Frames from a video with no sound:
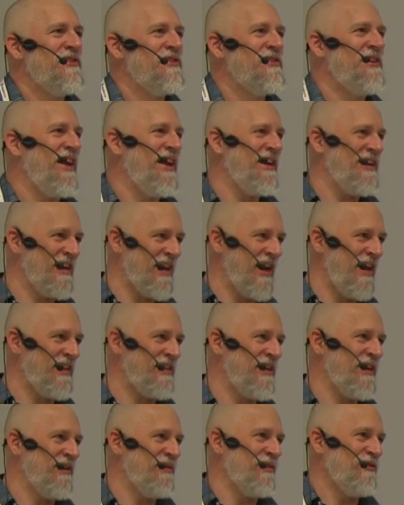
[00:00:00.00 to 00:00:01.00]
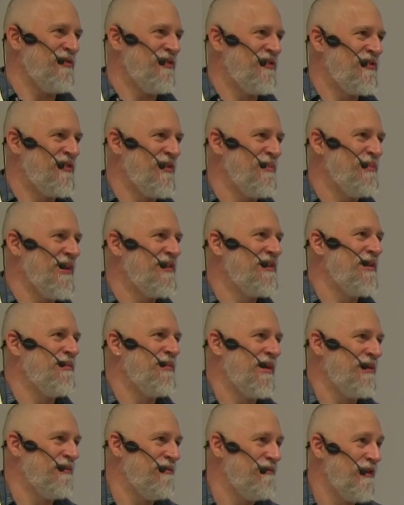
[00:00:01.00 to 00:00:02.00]
just to indicate that it was simply
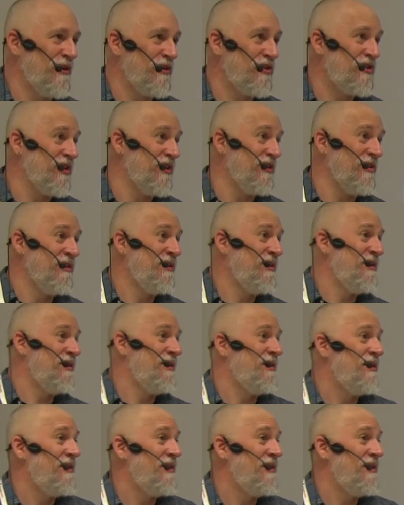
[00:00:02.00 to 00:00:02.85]
something functional.